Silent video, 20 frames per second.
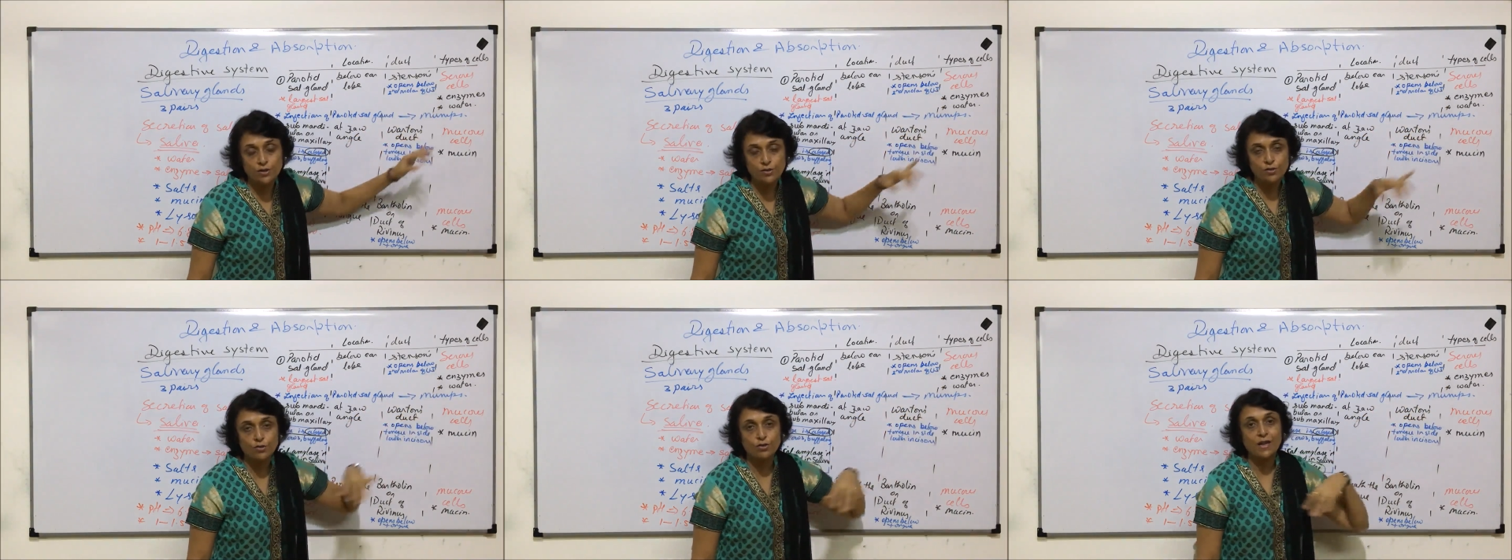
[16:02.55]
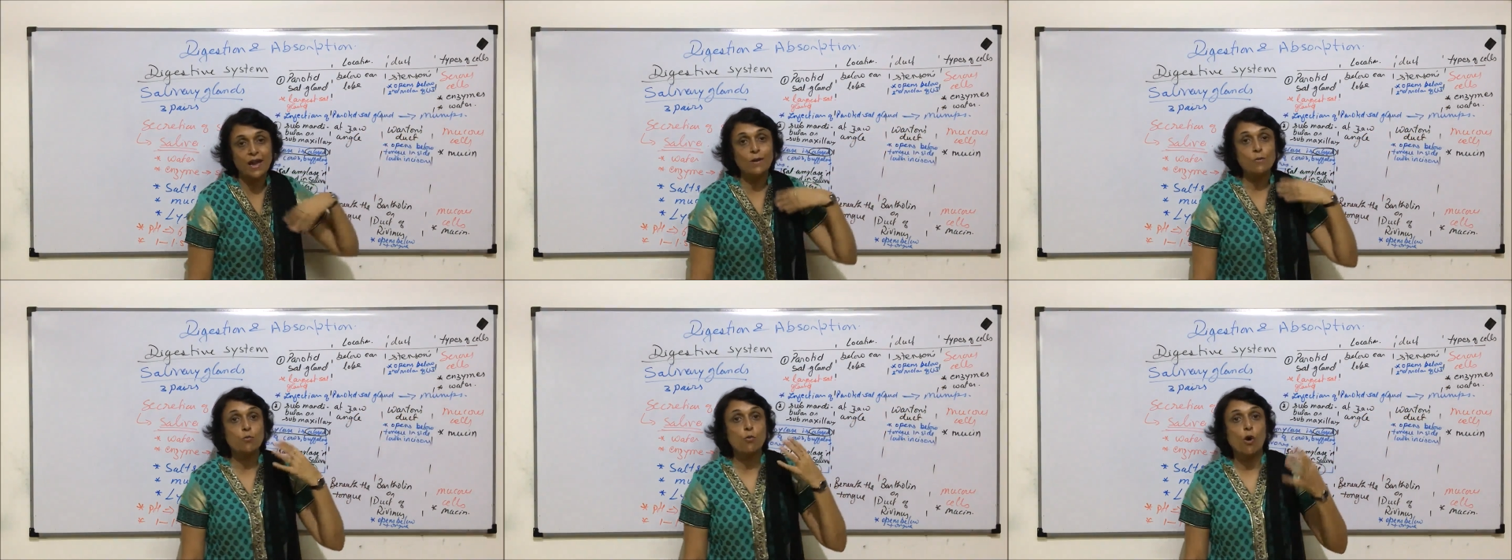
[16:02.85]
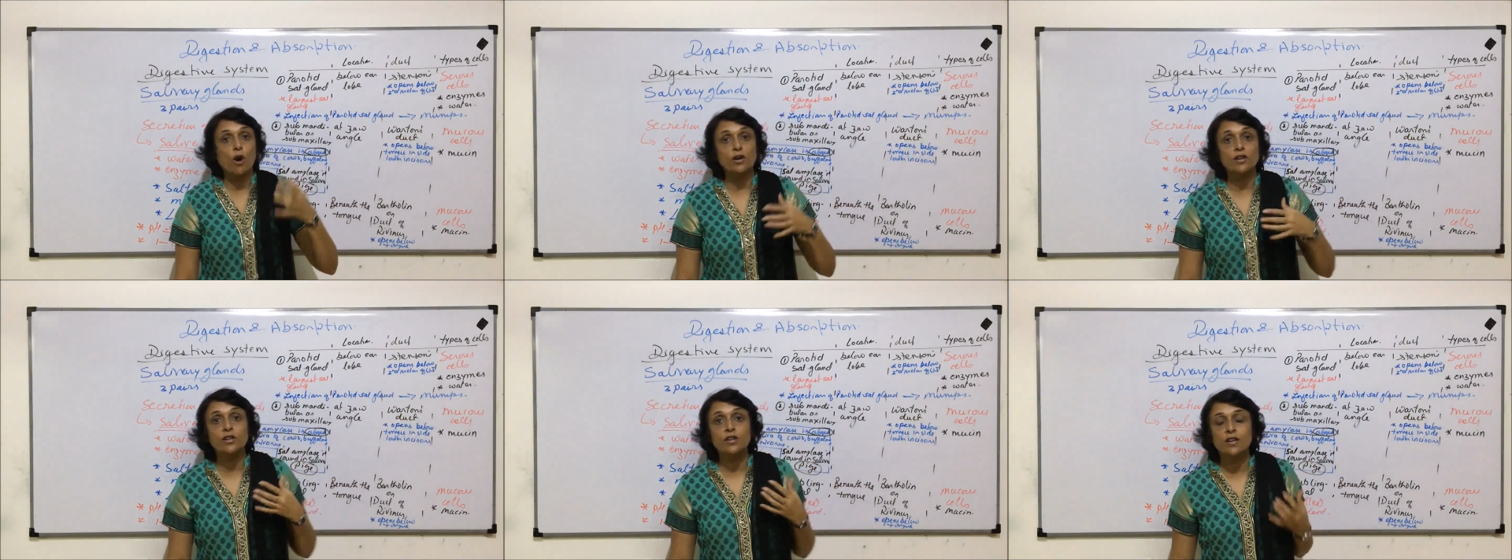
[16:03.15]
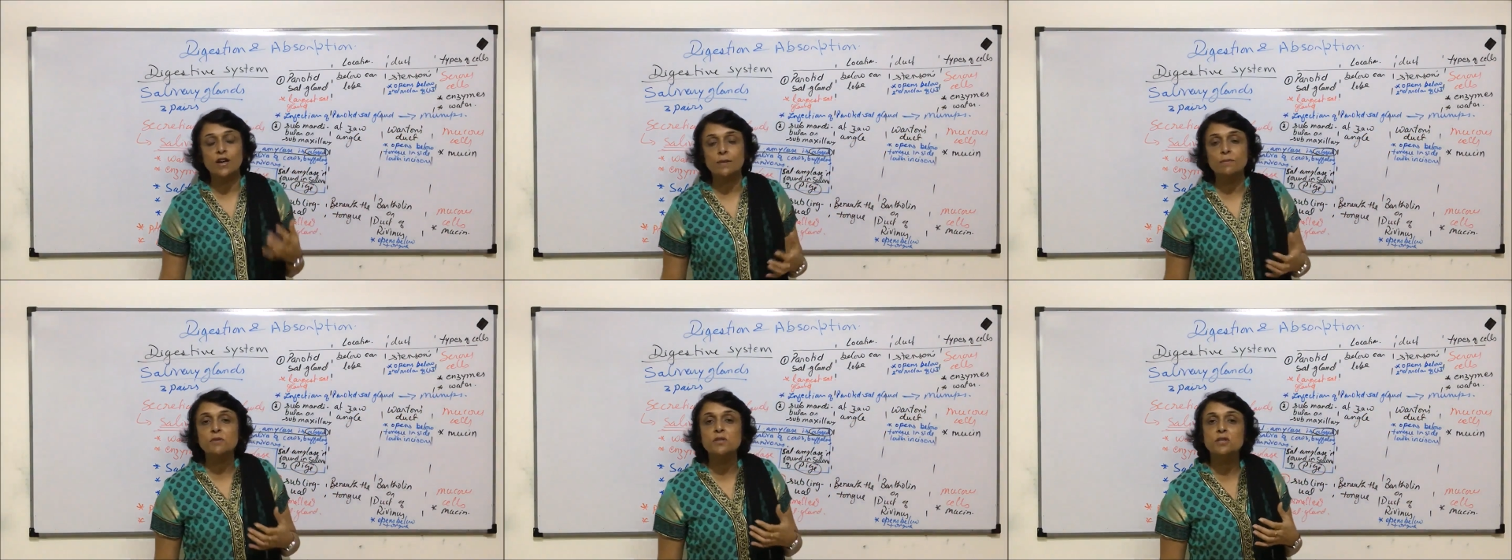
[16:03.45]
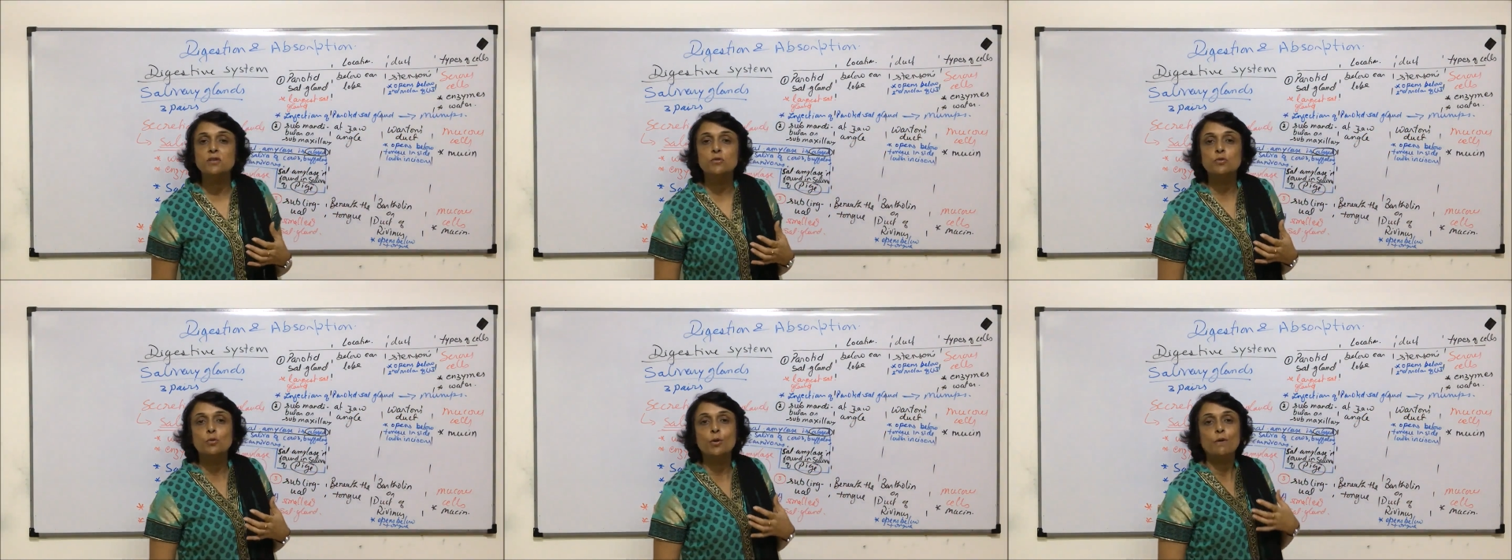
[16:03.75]
So that water comes
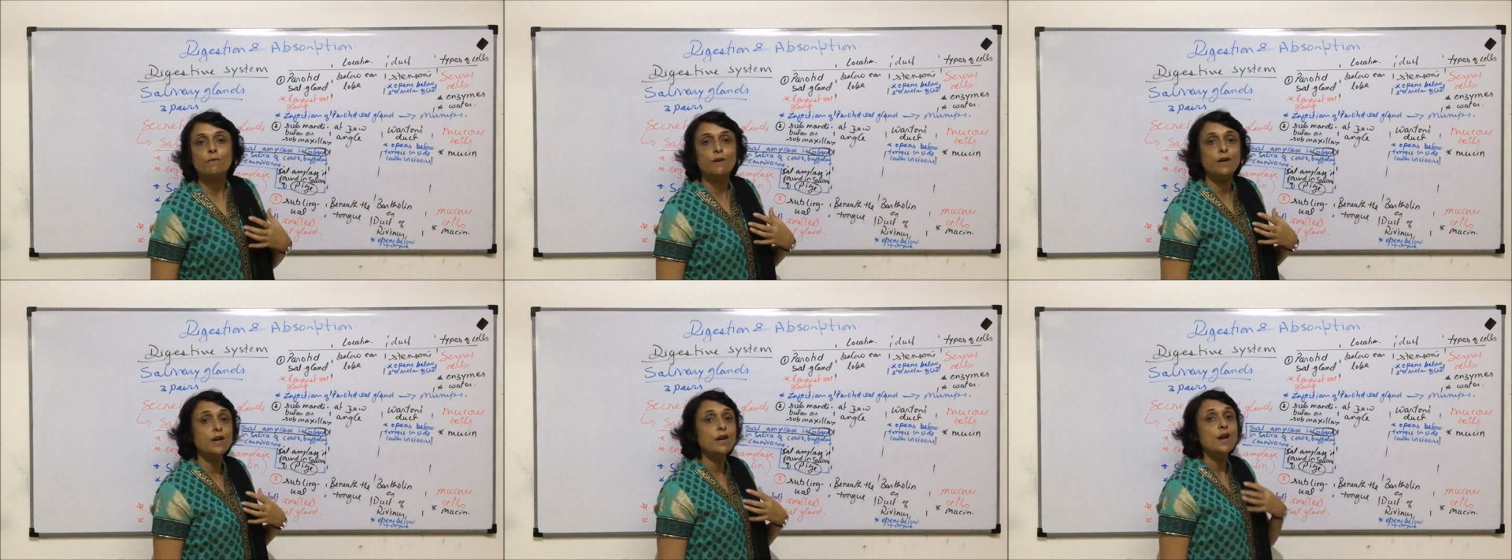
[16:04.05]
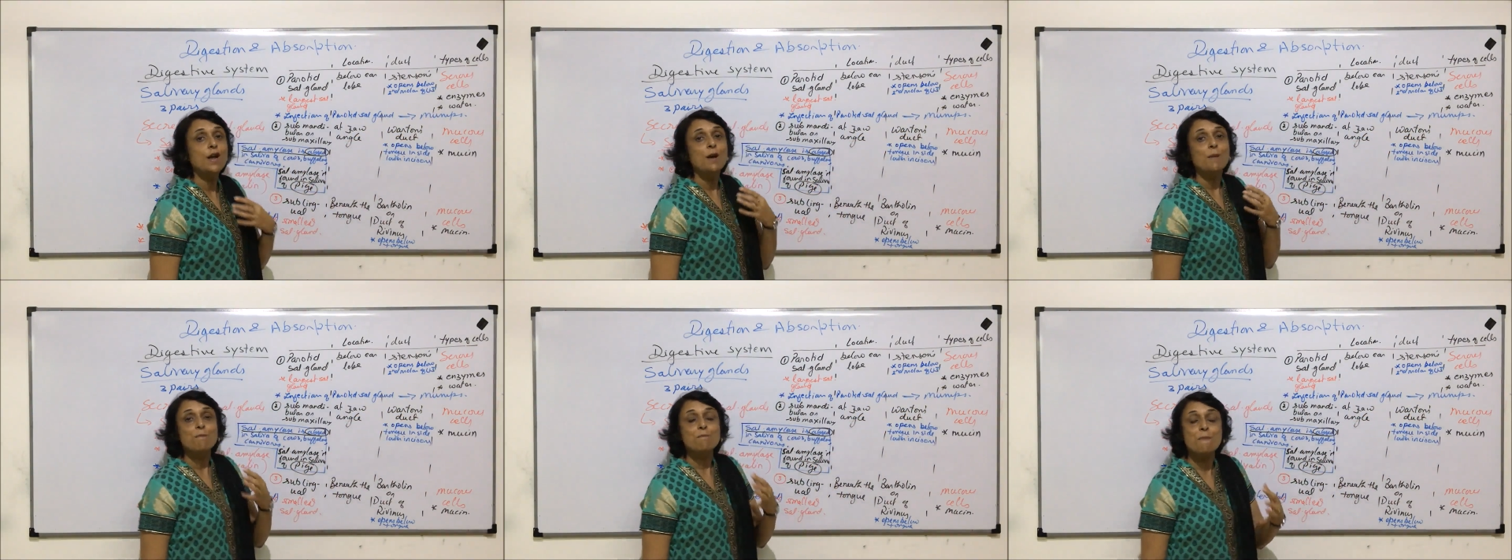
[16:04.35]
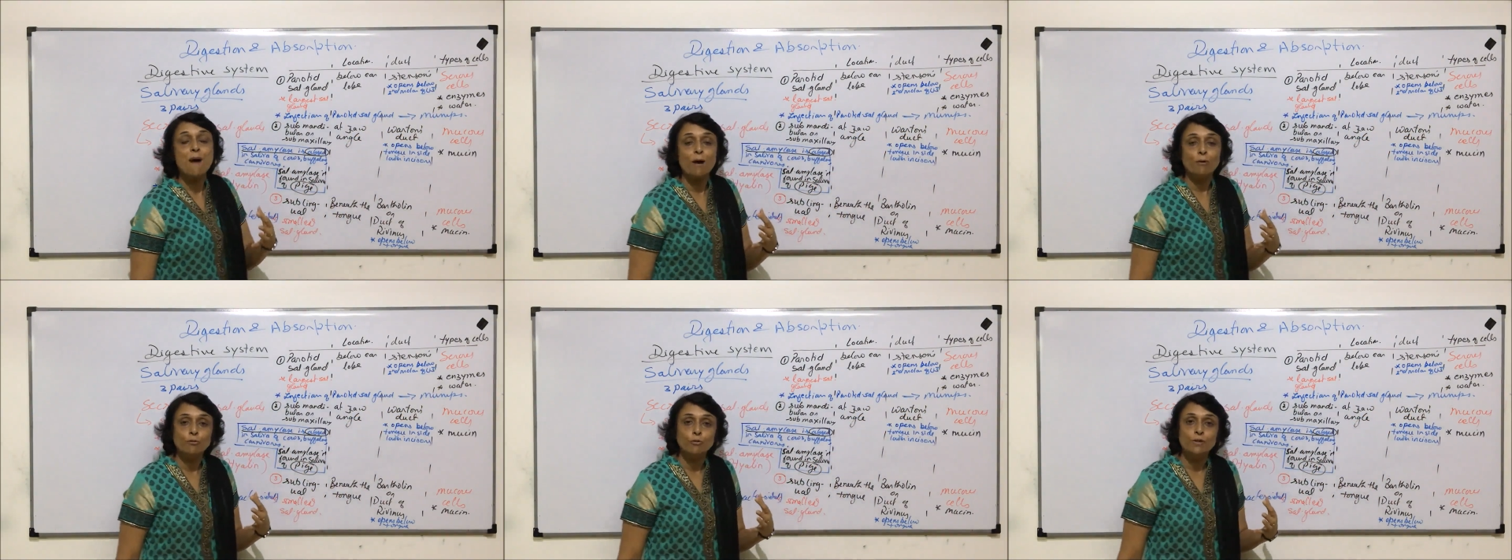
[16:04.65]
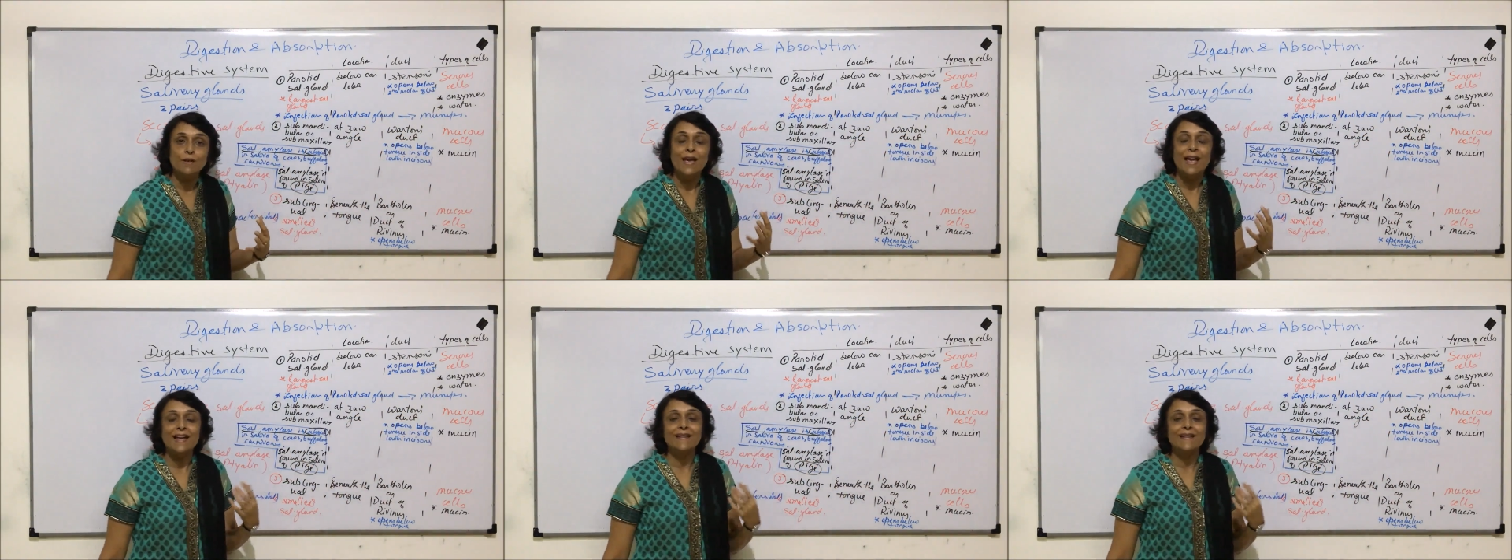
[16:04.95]
into our mouth.